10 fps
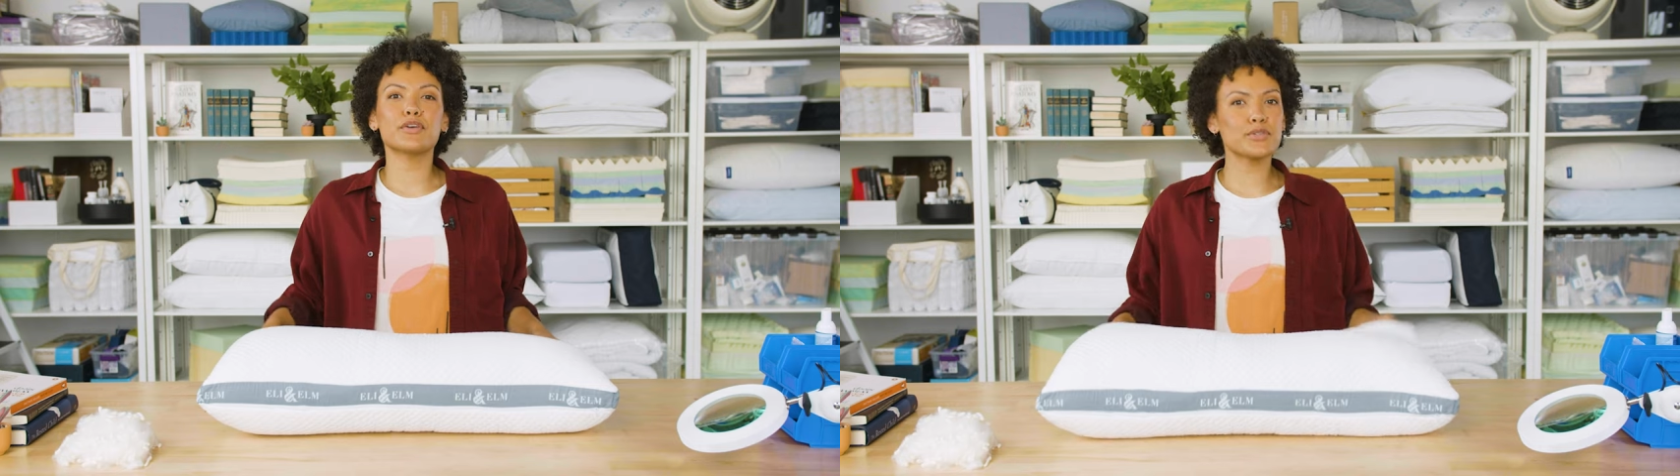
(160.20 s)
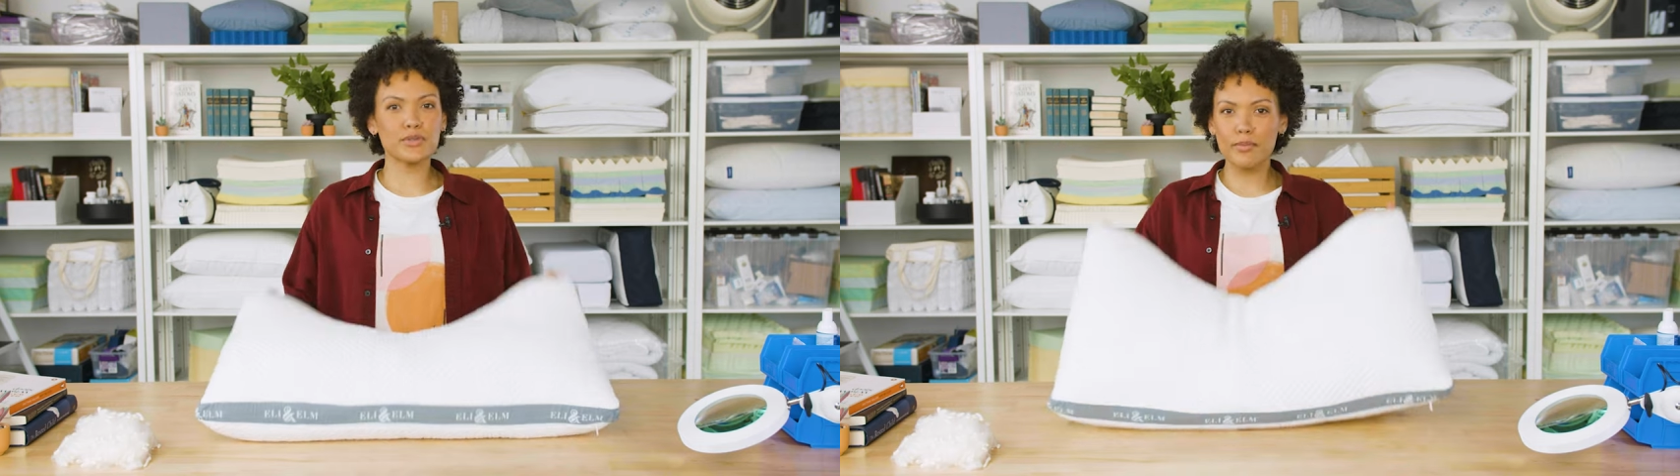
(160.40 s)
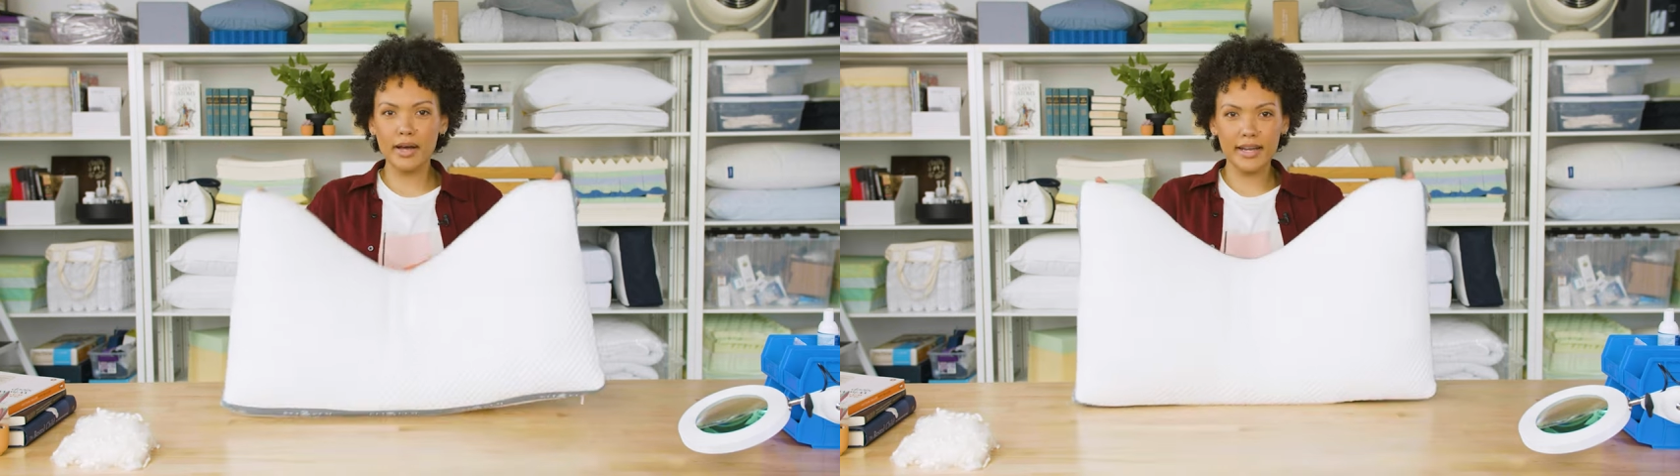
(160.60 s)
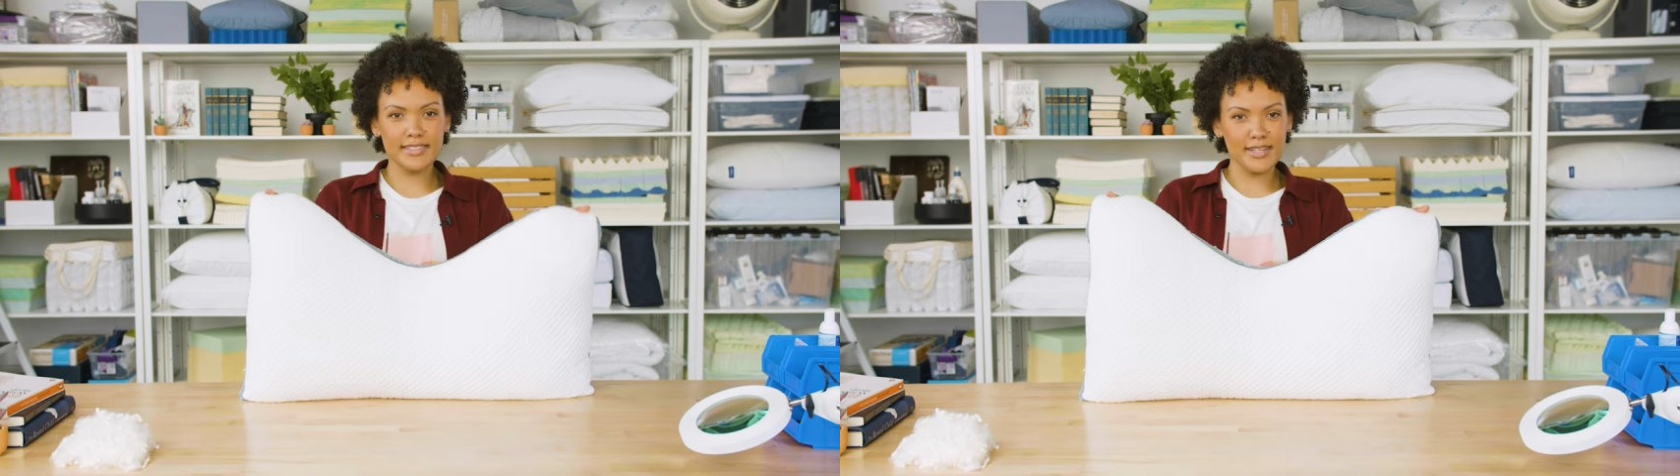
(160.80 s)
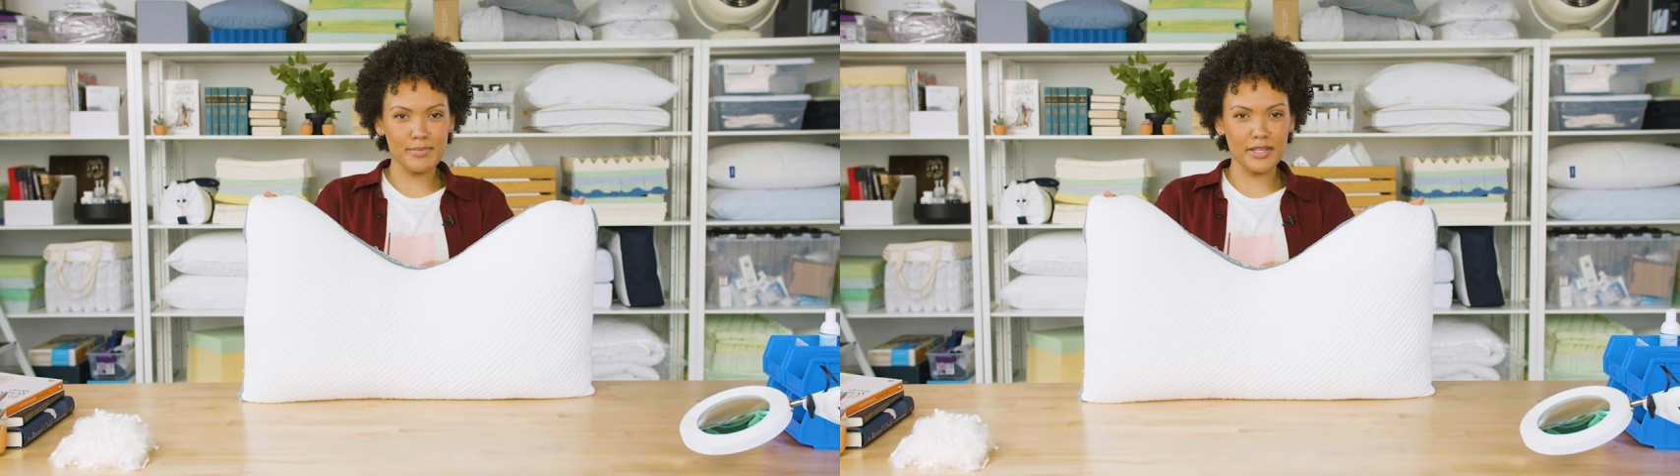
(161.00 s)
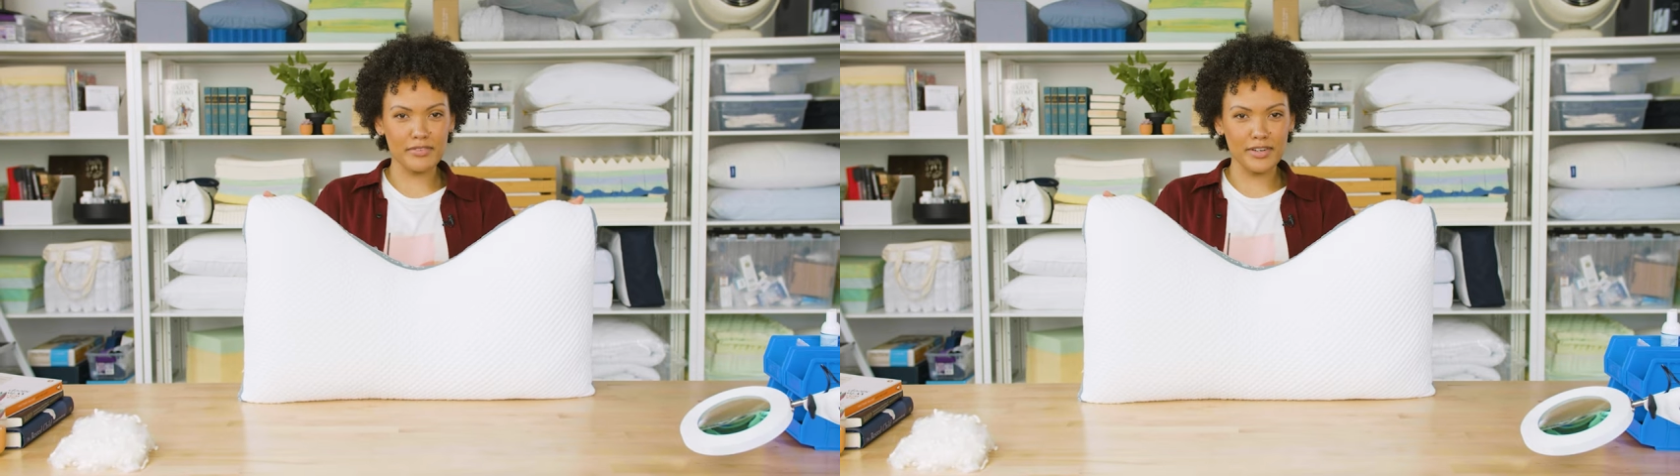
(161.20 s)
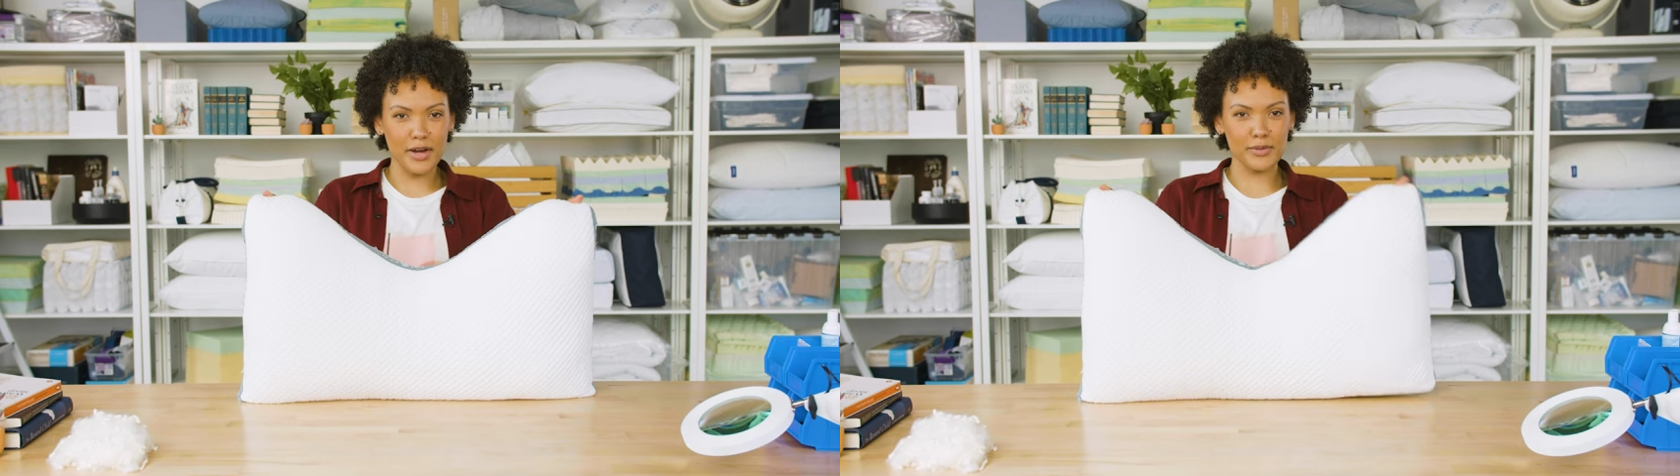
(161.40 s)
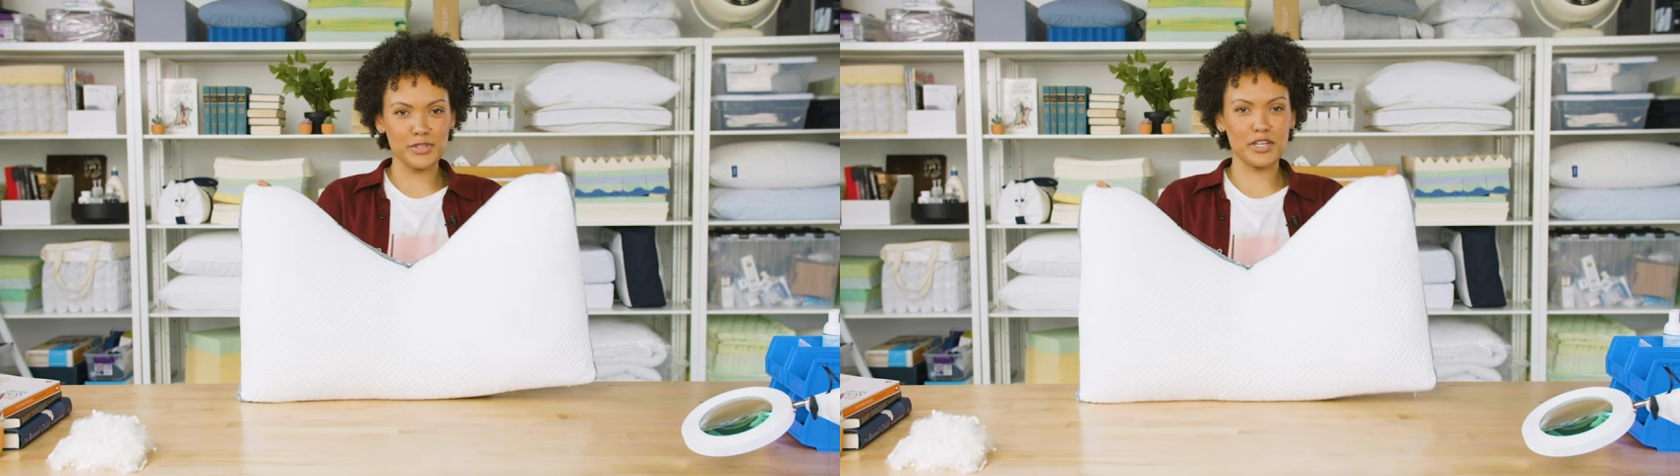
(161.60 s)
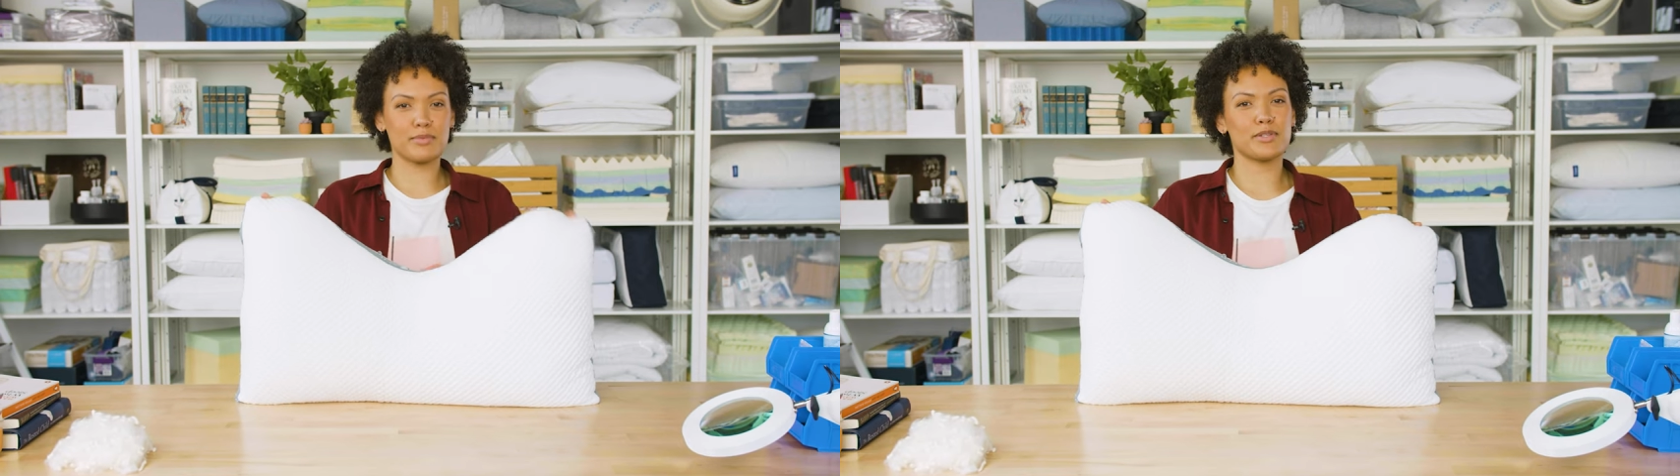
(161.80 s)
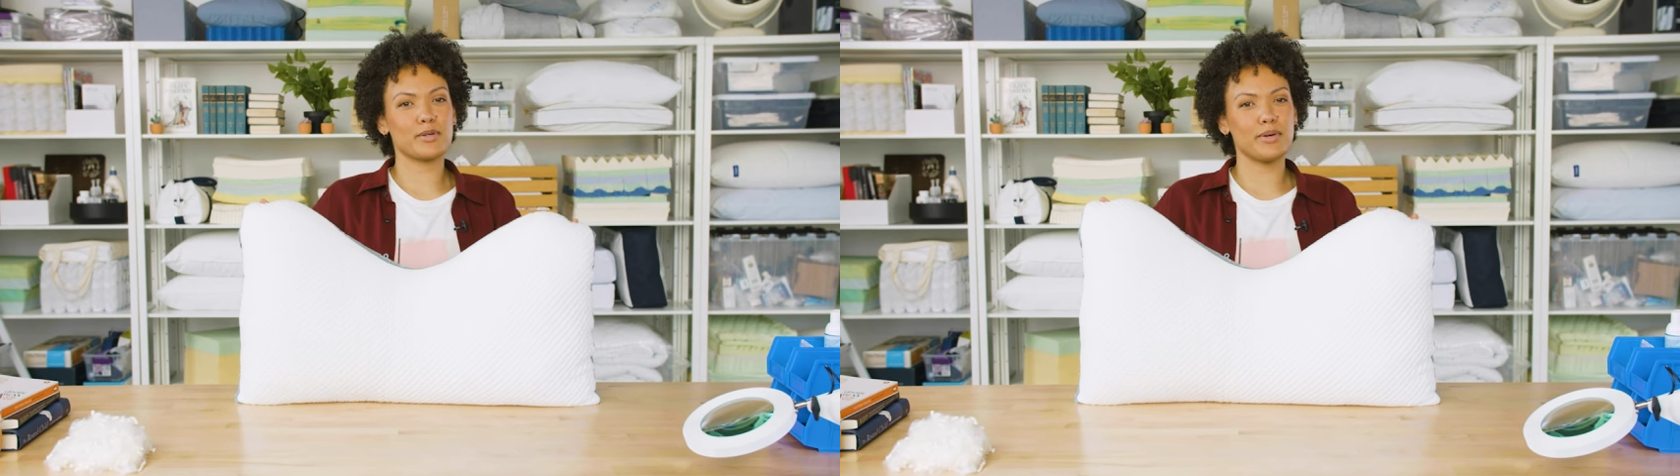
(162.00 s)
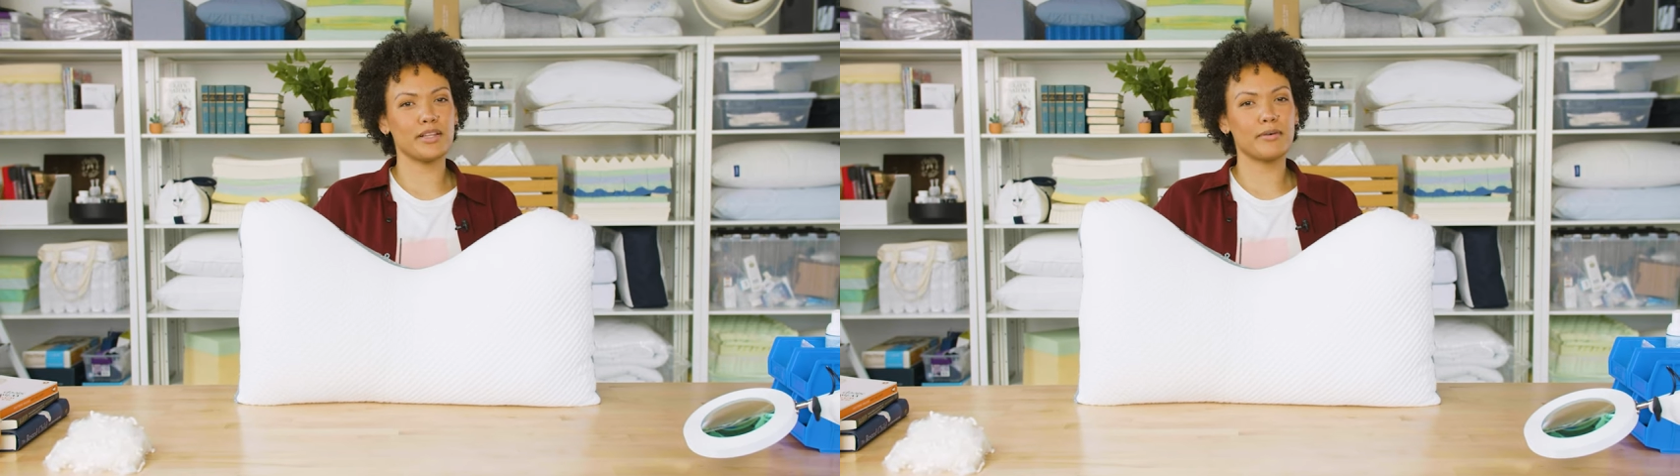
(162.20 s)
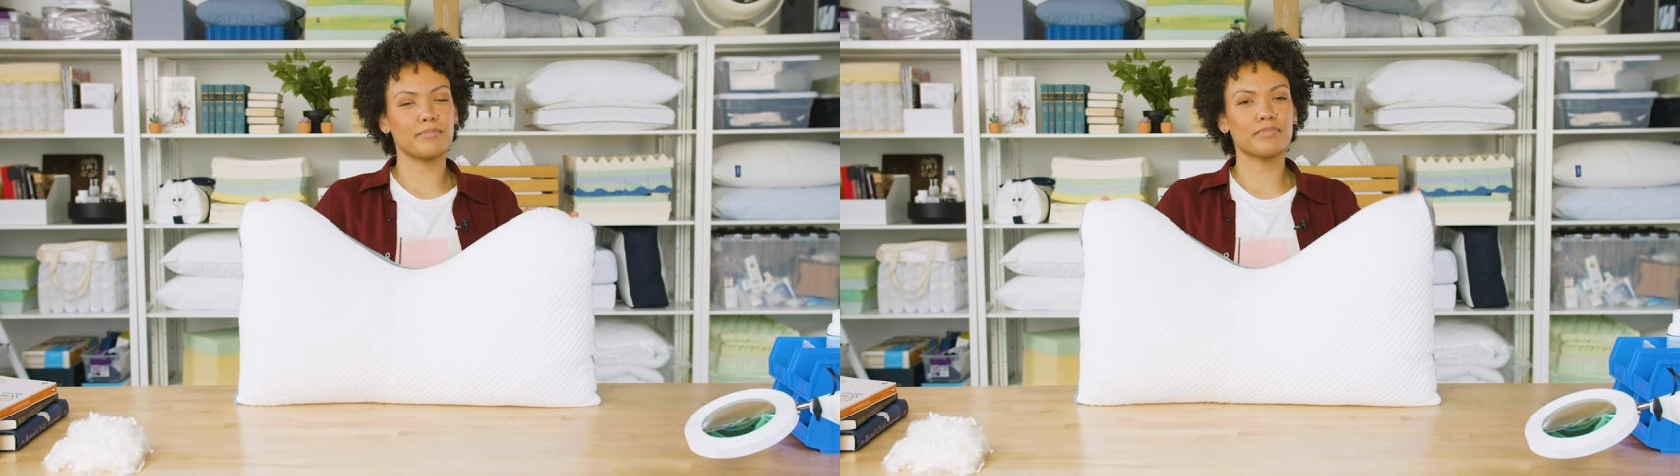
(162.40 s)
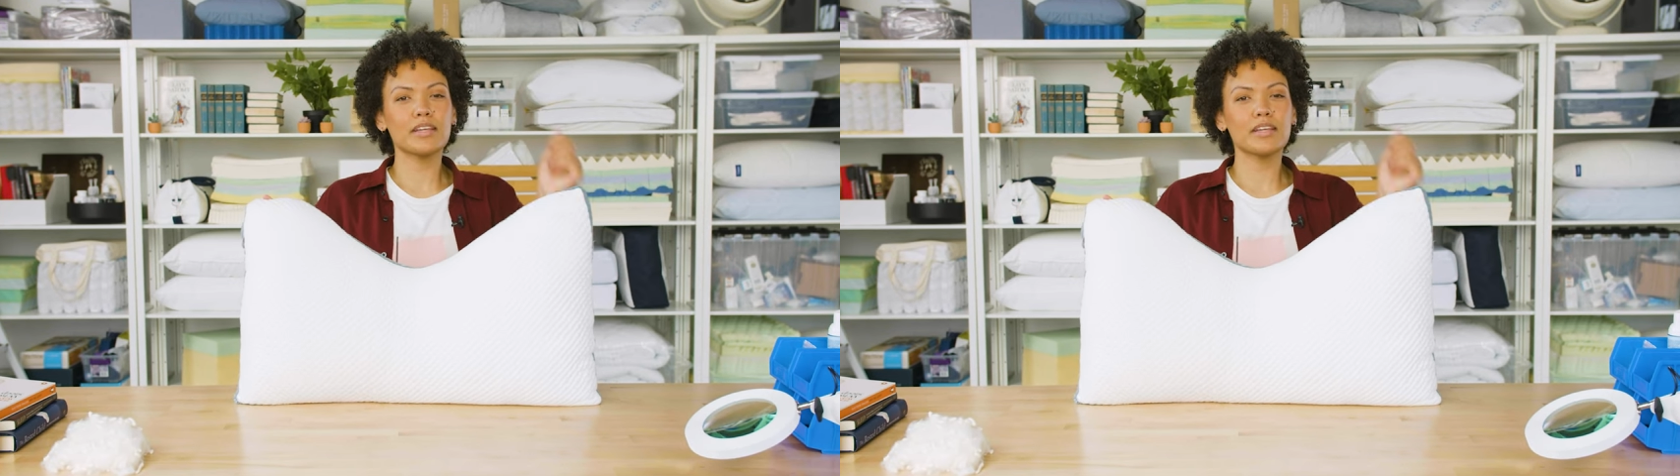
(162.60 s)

those who don't mind, a bit of an awkward shape to their pillow.